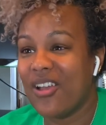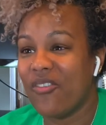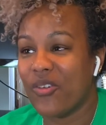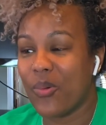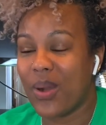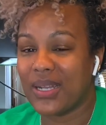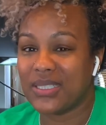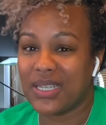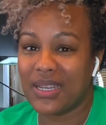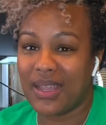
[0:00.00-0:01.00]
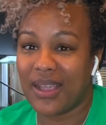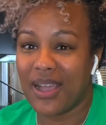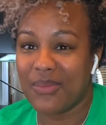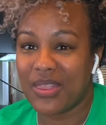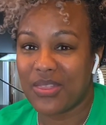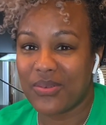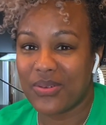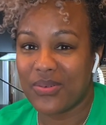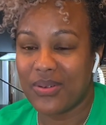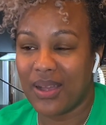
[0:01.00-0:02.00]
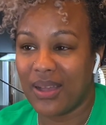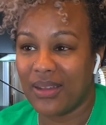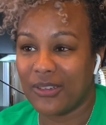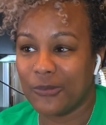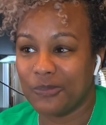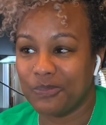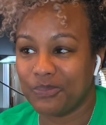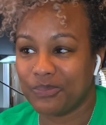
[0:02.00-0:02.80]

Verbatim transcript: for watching and coming through. Um,